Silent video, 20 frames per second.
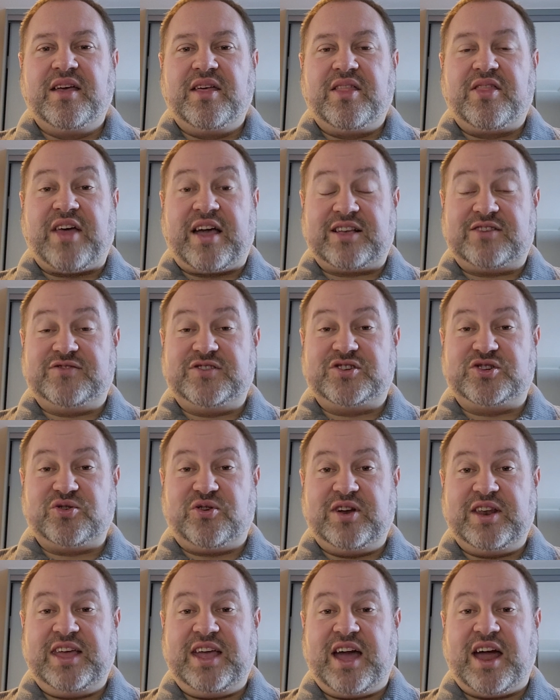Thanks for
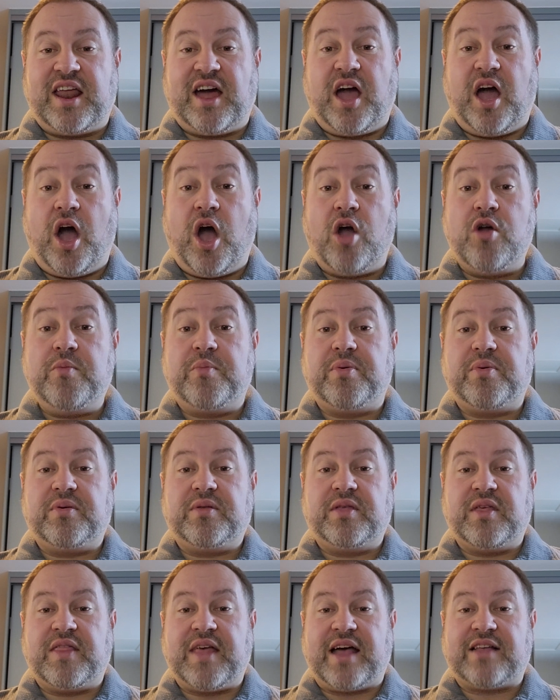joining, and I hope
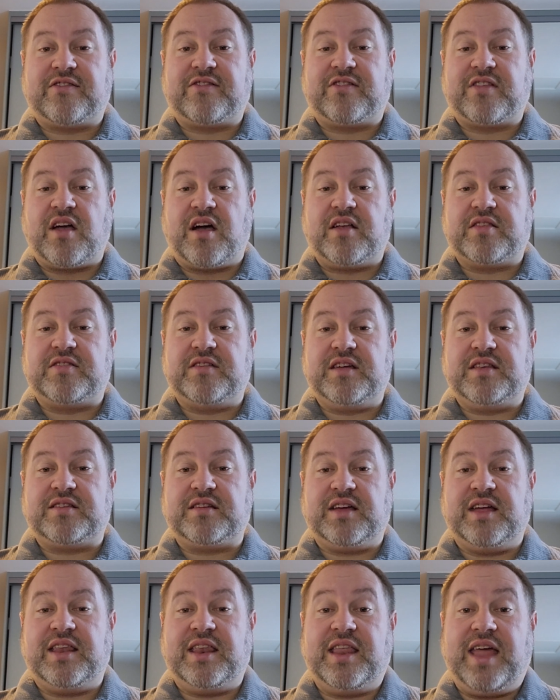that started
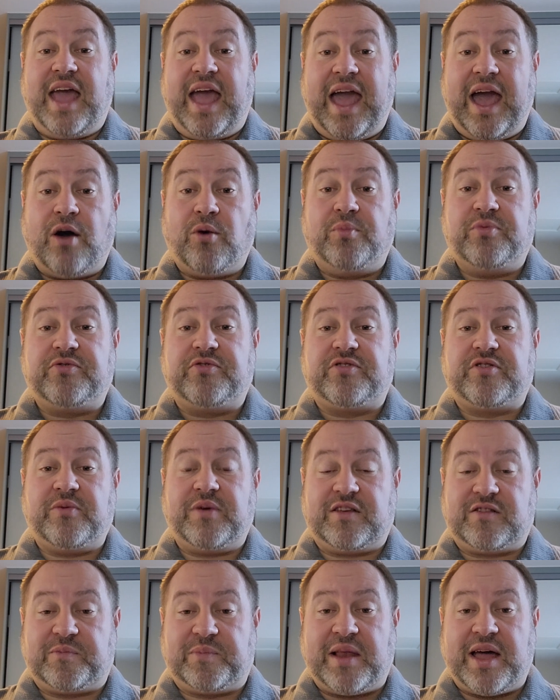and helped to
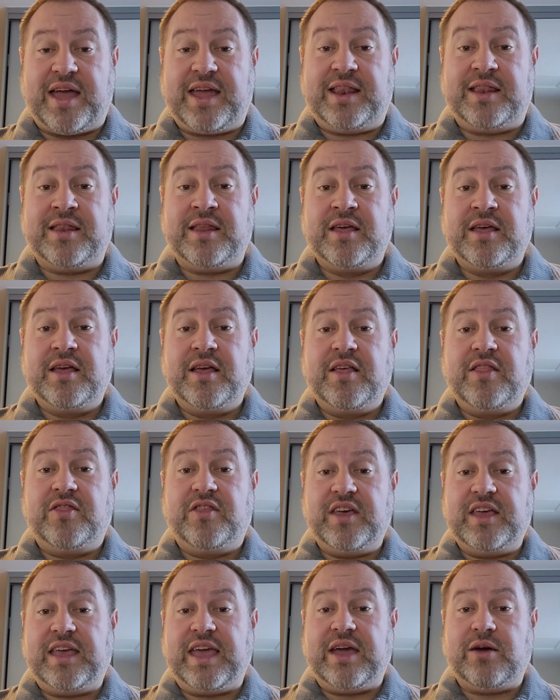explain
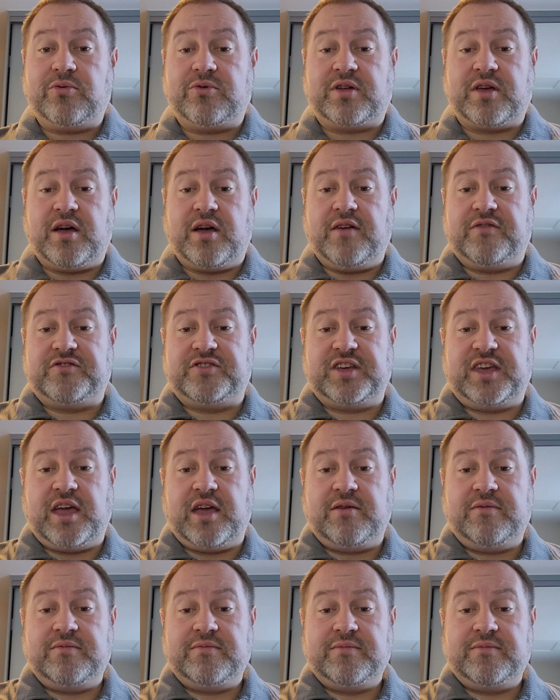the yield curve to you.